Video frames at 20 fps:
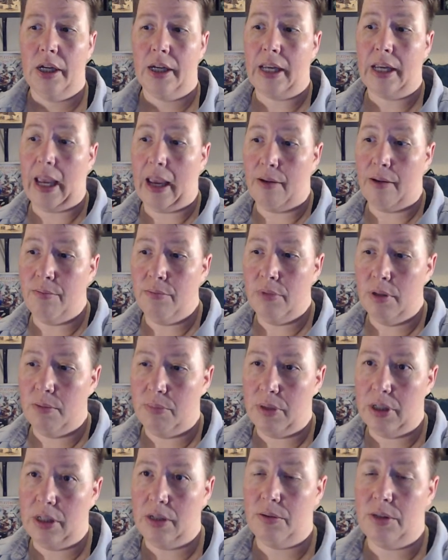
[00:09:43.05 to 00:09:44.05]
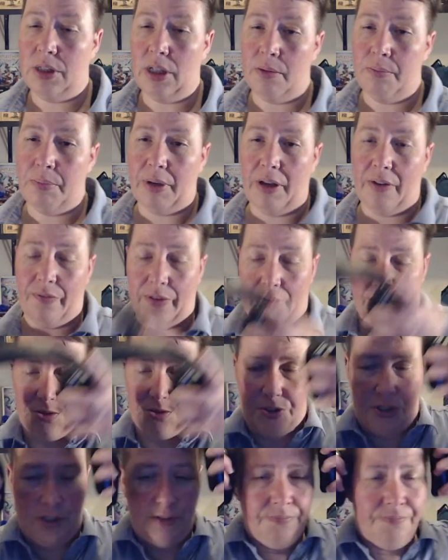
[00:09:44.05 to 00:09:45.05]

game being done by Foundry.